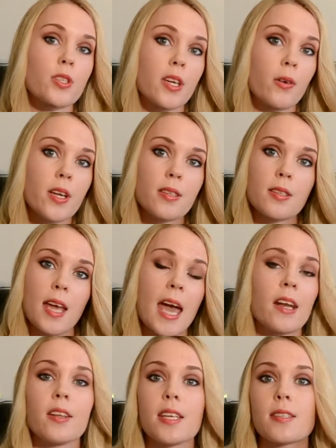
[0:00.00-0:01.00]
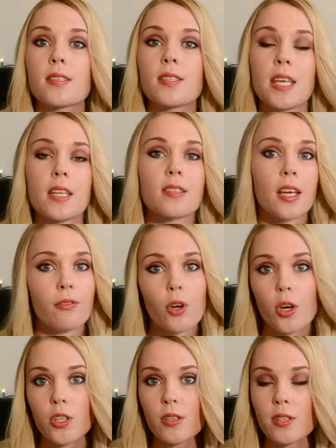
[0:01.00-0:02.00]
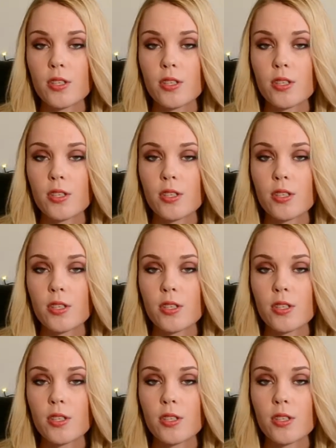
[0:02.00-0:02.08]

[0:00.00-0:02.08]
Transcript: series, and it is the Divergent